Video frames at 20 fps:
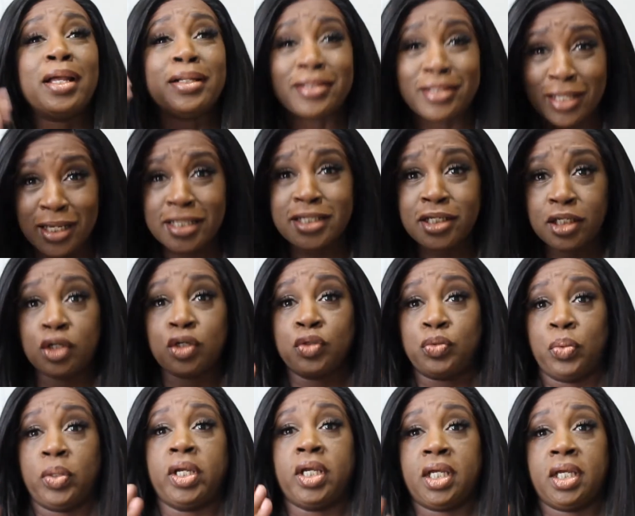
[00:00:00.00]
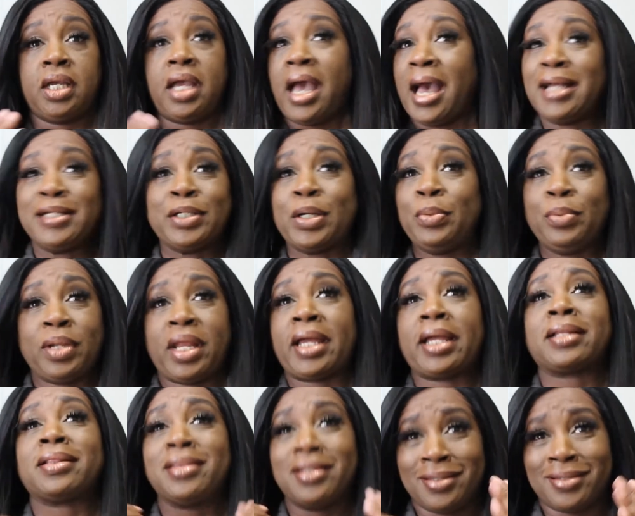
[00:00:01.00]
this looks wiggy. I don't
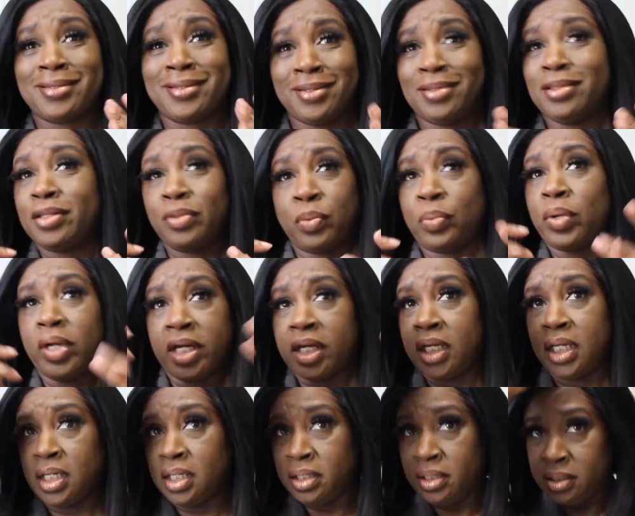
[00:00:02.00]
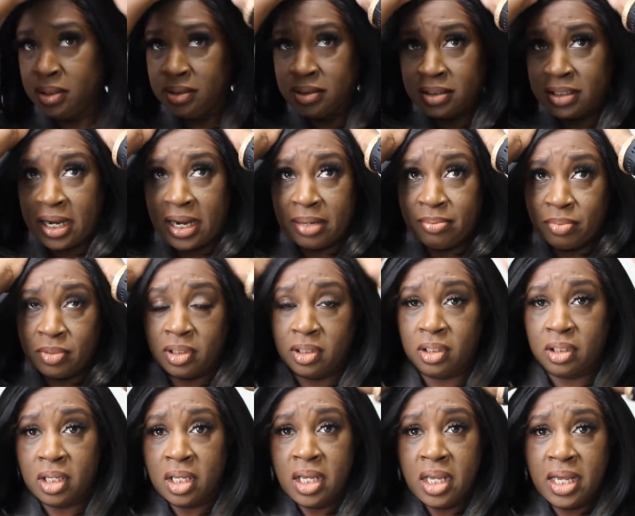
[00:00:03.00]
like the wiggy type
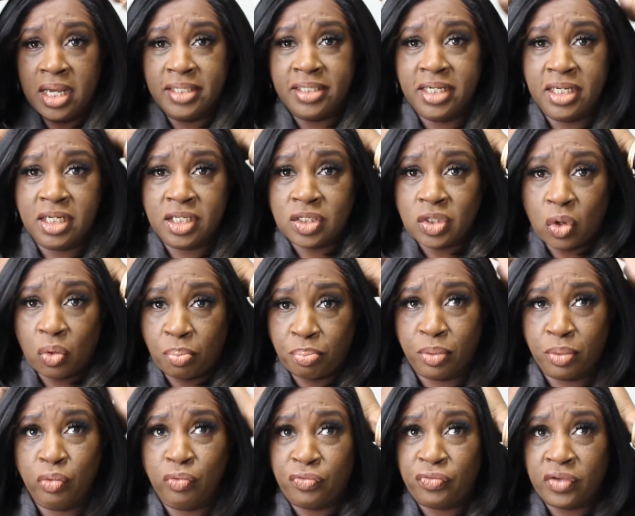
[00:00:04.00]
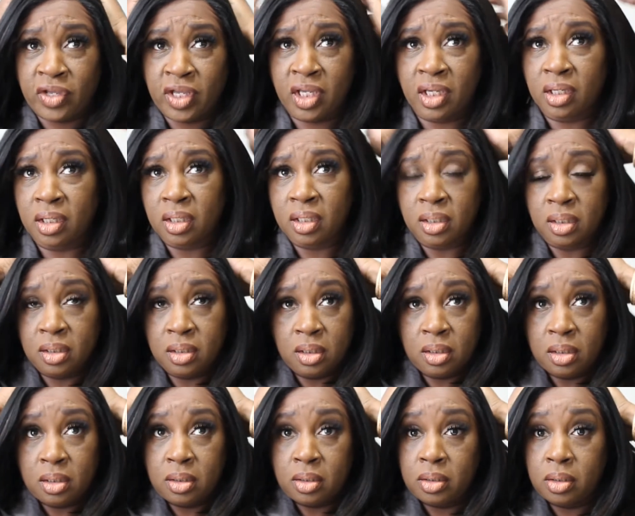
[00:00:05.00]
look. And then it's so poofy.
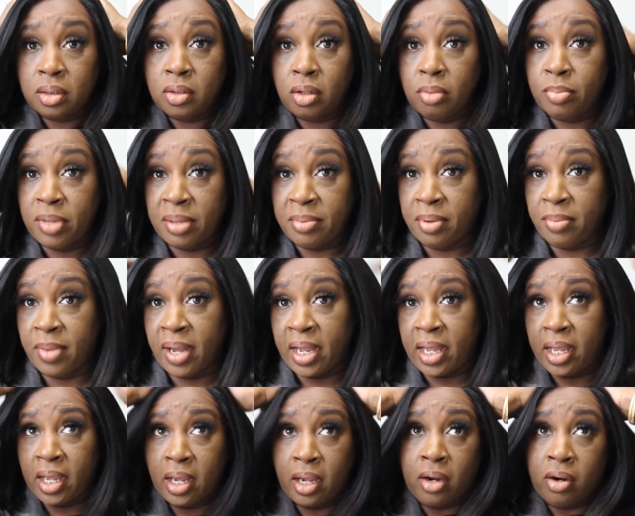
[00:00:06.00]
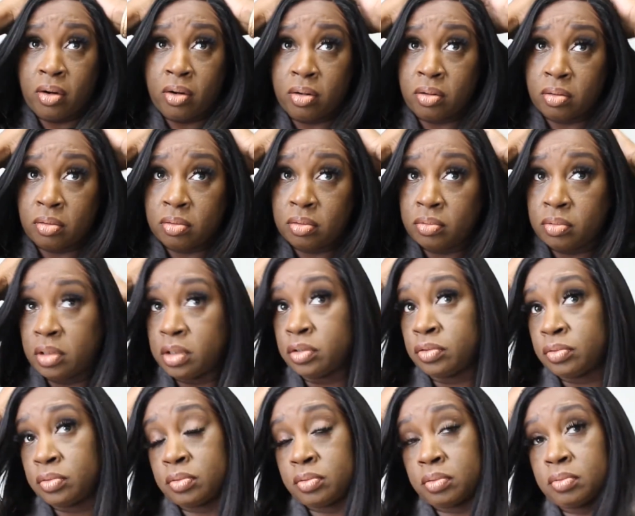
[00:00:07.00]
Or maybe my hair is
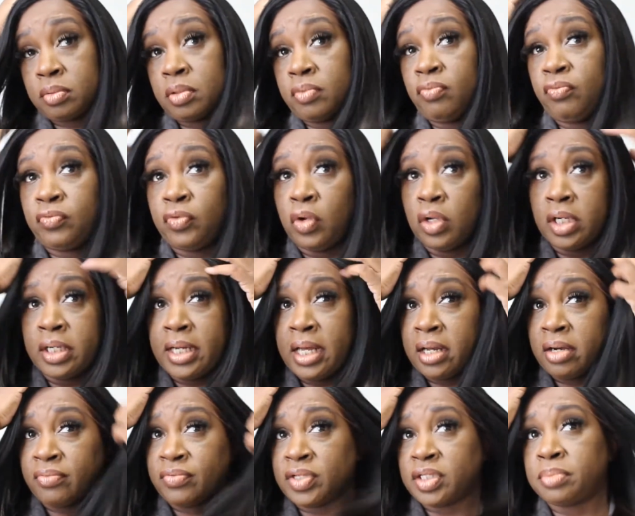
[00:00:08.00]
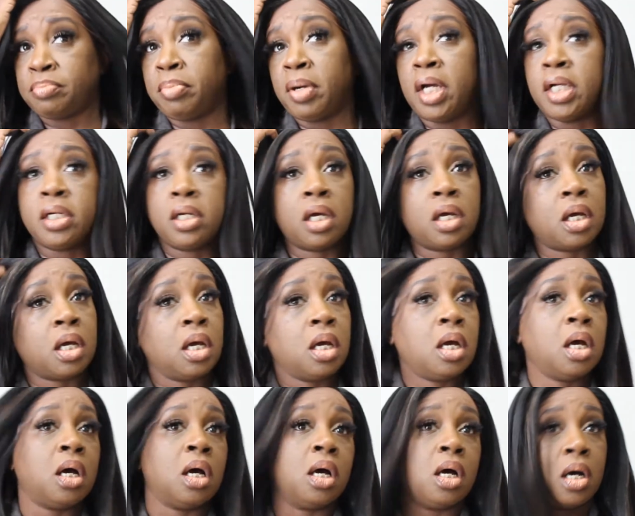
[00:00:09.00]
falling out of its bun.
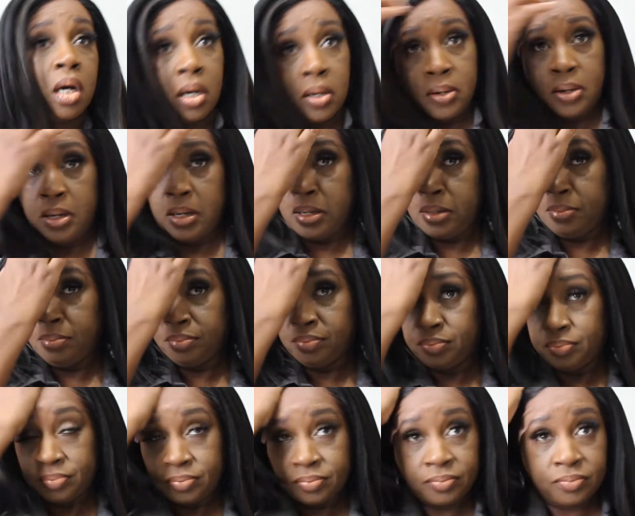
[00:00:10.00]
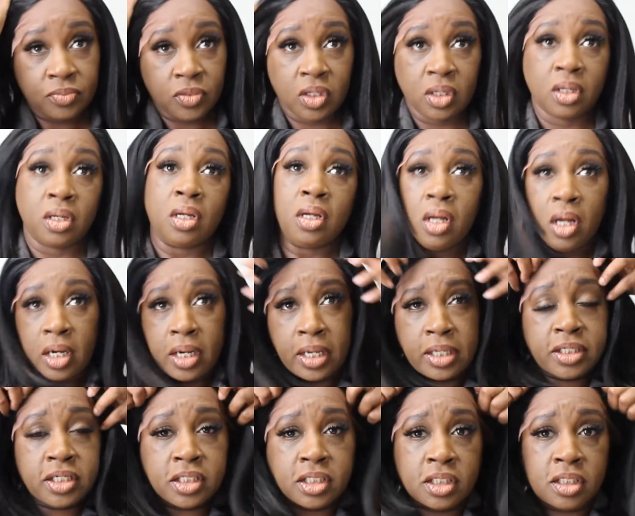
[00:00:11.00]
Okay,
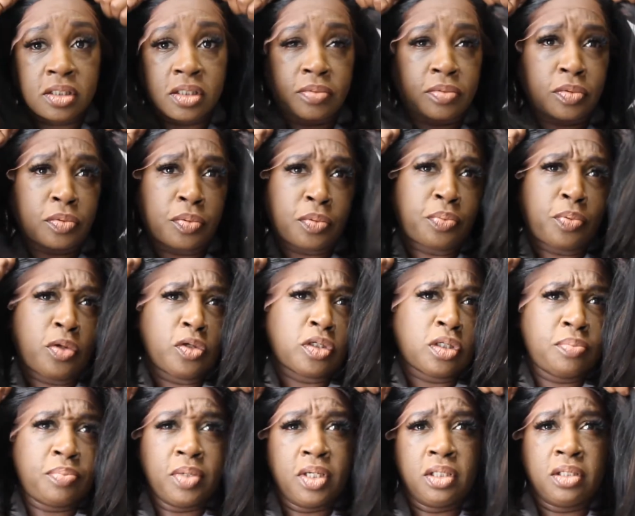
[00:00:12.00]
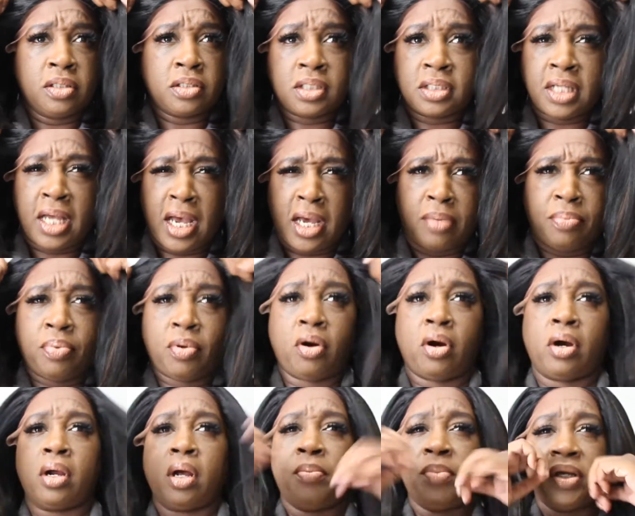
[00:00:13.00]
this is supposed to be the side
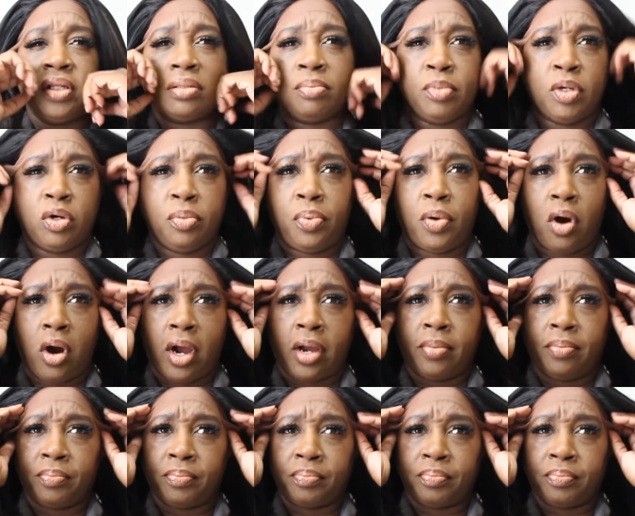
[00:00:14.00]
part. I mean the middle part.